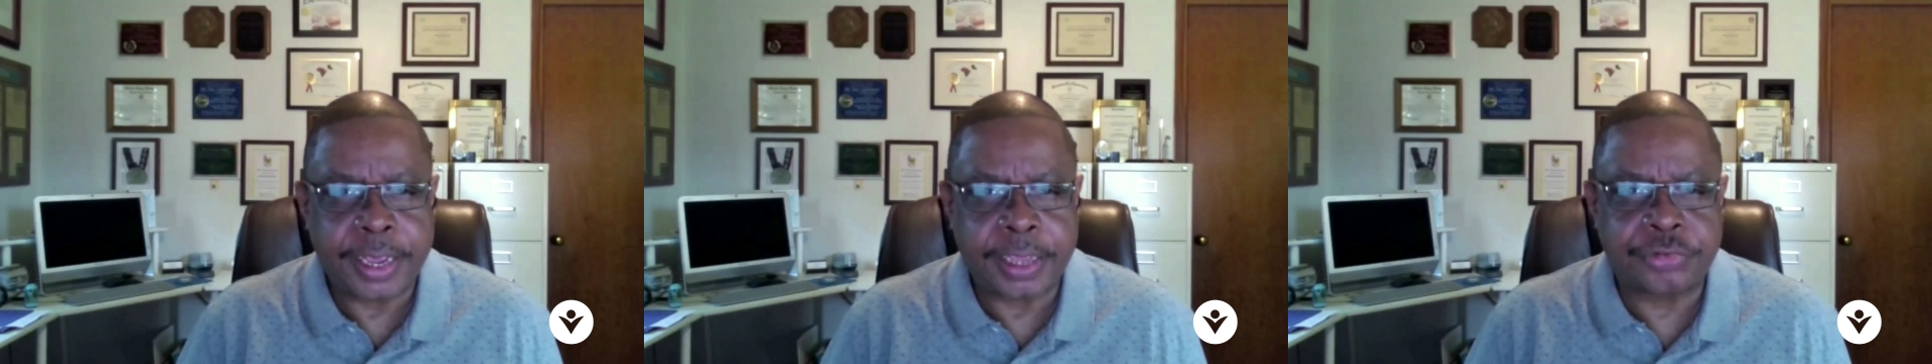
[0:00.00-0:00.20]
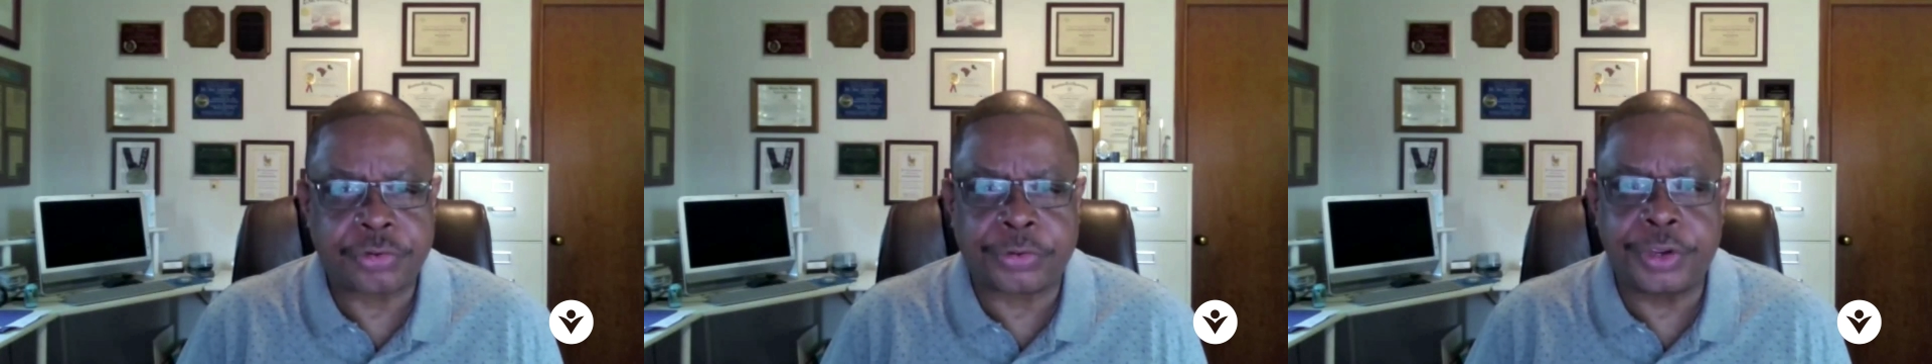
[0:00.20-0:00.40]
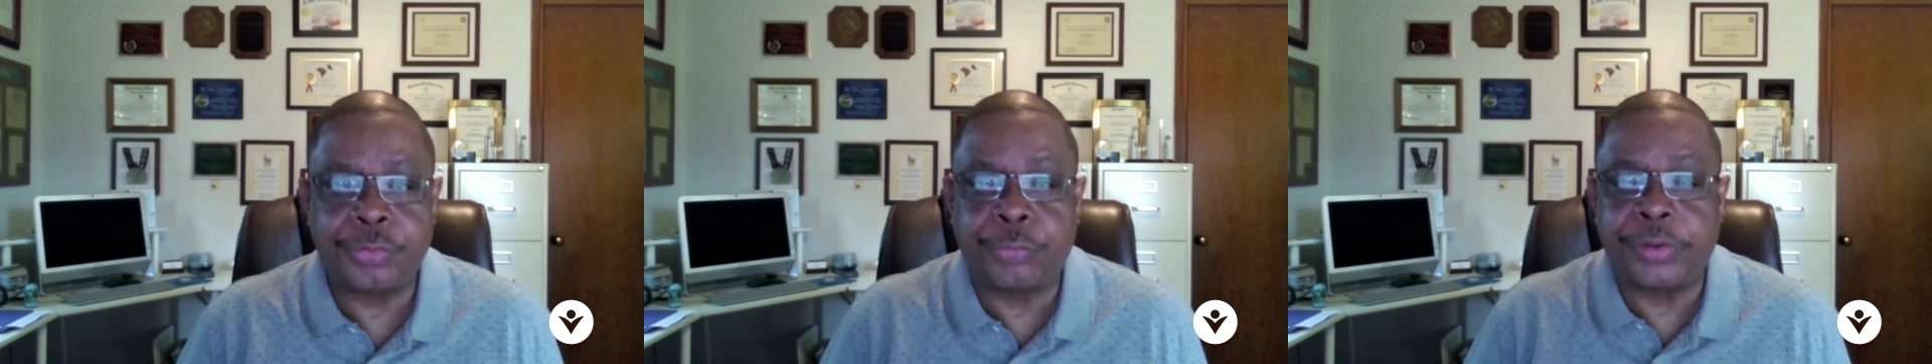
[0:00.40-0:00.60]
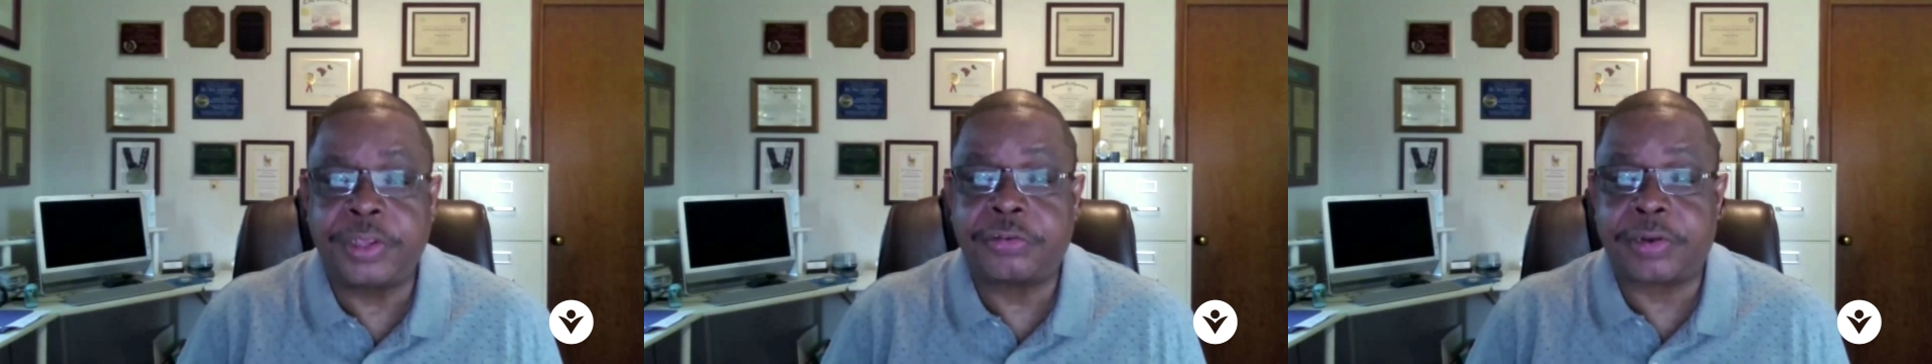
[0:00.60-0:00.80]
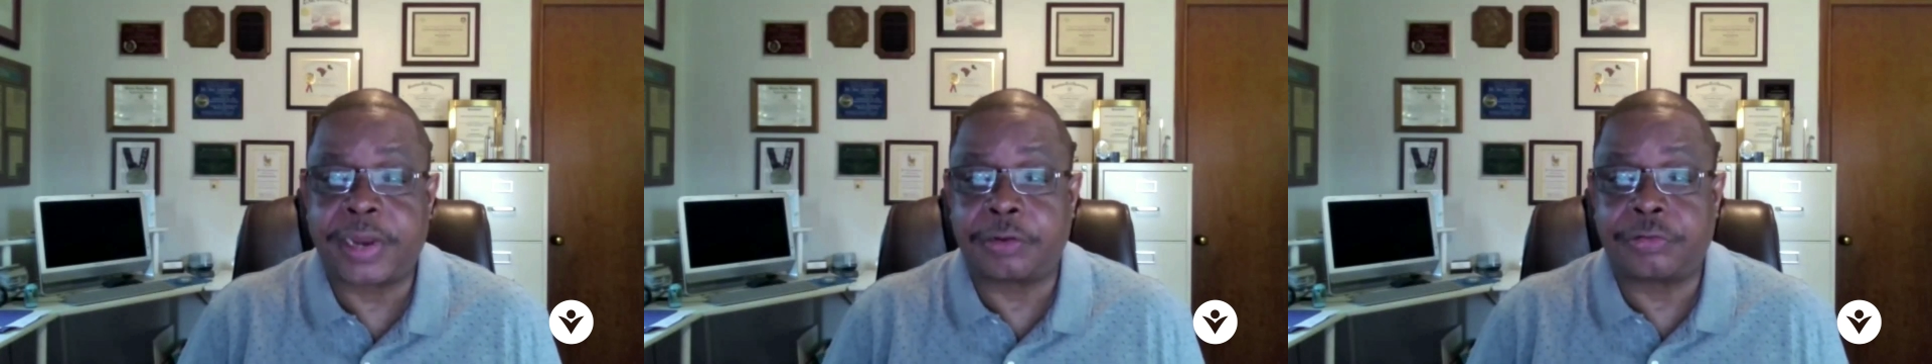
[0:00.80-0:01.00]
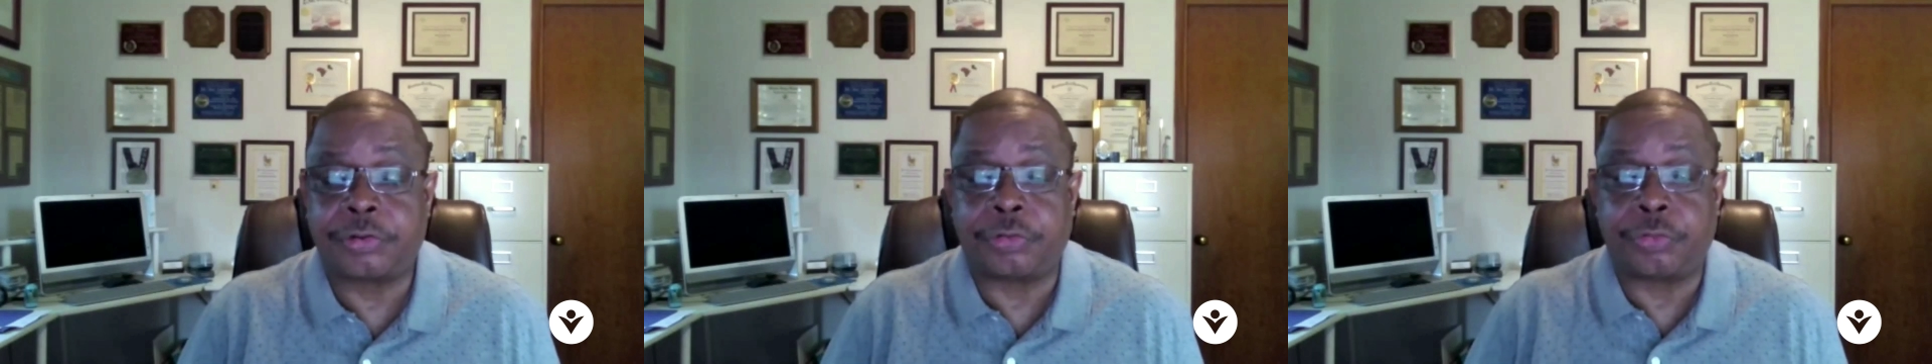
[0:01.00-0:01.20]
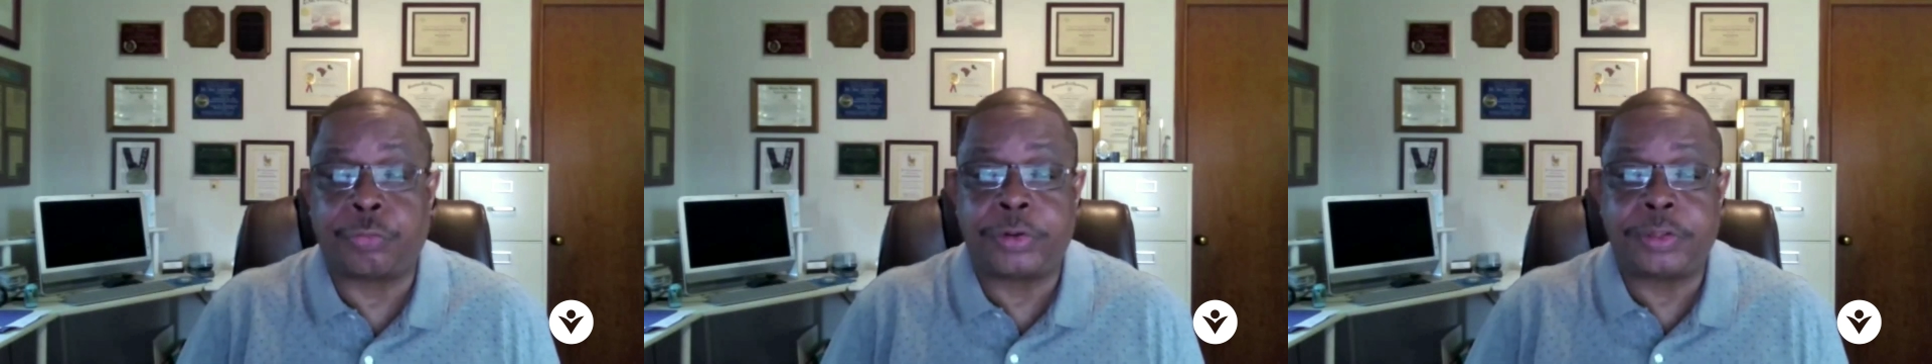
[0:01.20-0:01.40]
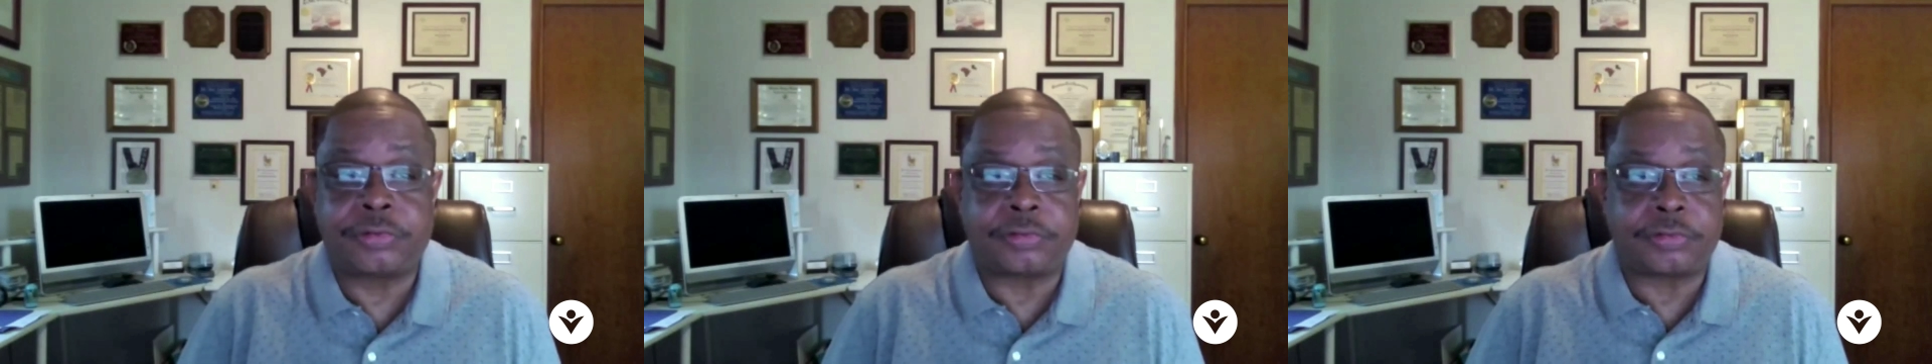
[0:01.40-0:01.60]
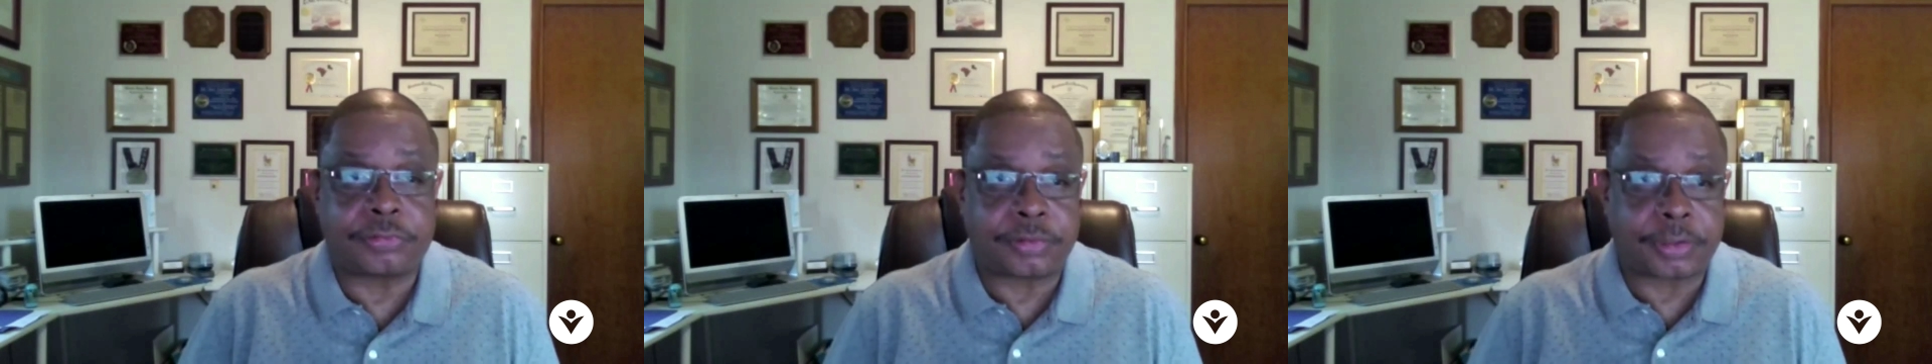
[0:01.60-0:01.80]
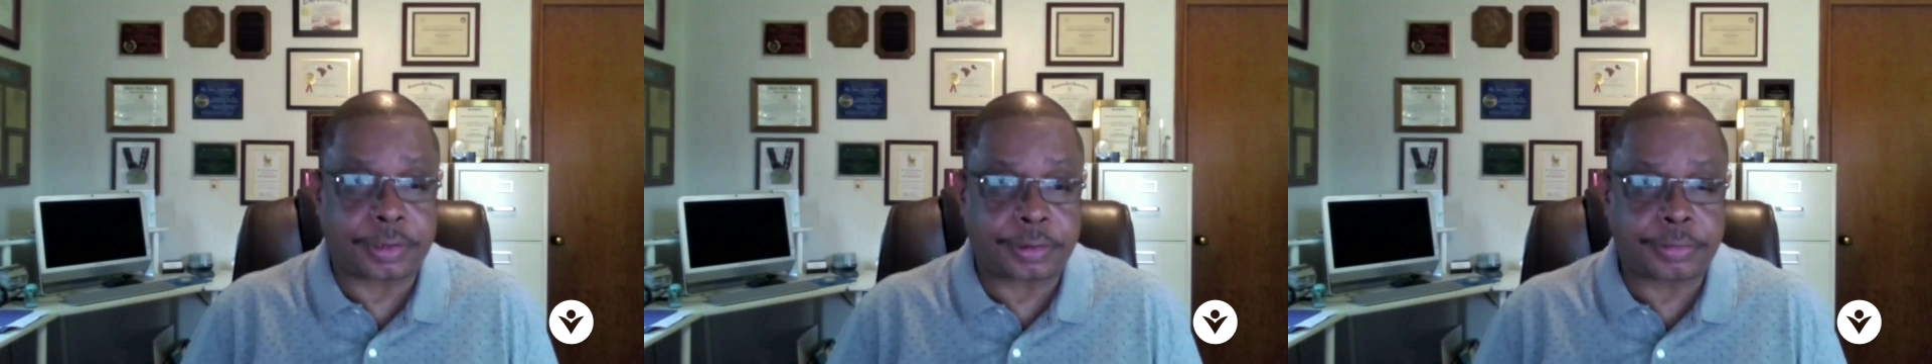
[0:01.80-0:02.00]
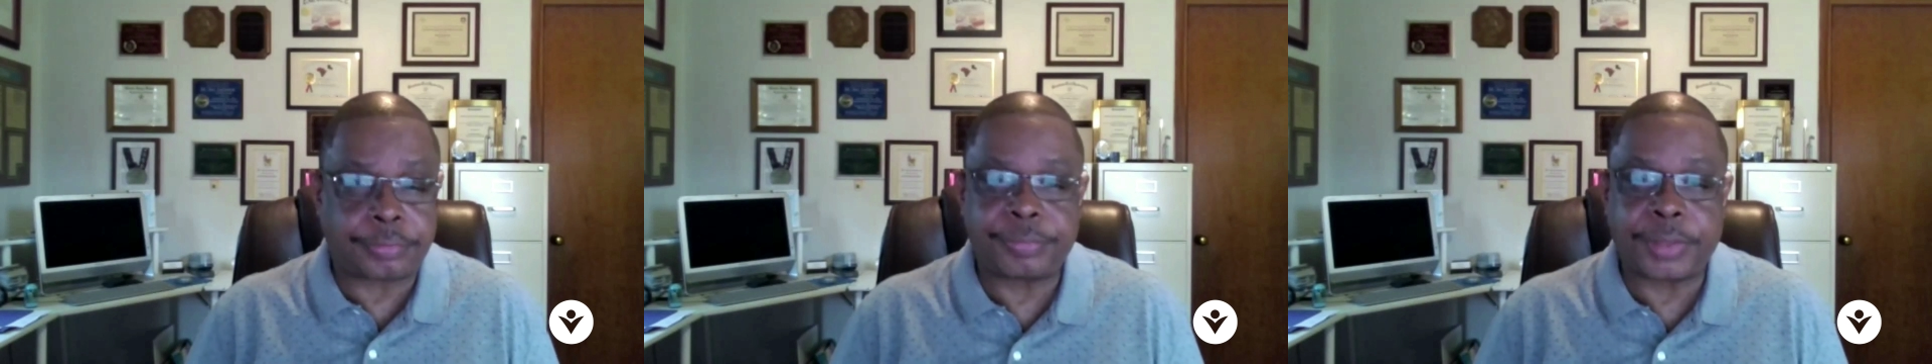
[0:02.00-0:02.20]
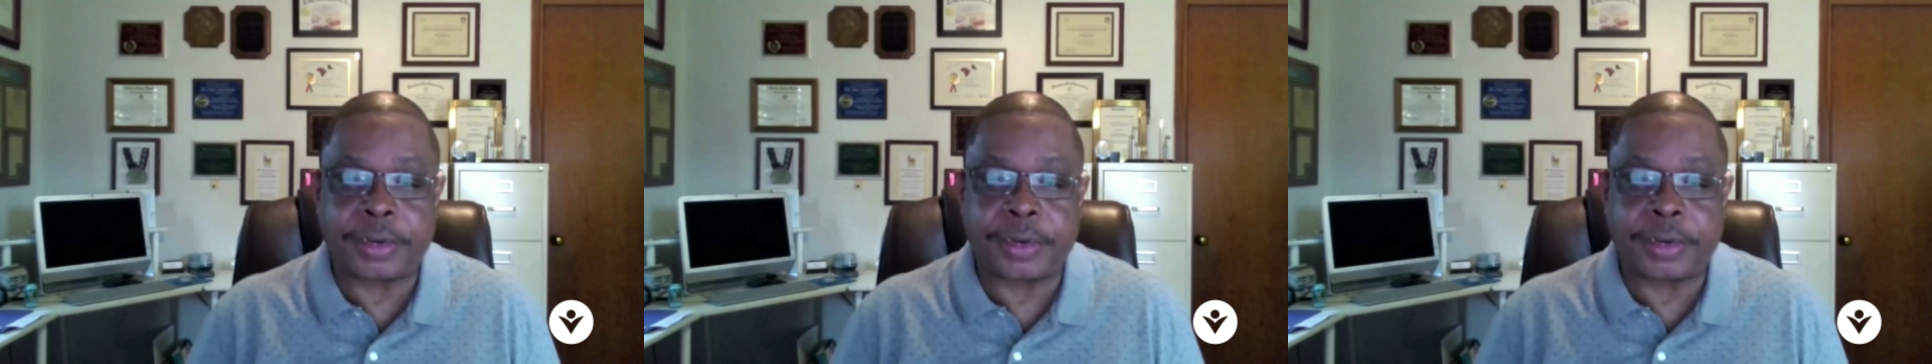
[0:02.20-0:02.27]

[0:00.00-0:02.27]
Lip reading: And so he reached out to the Woodson Center,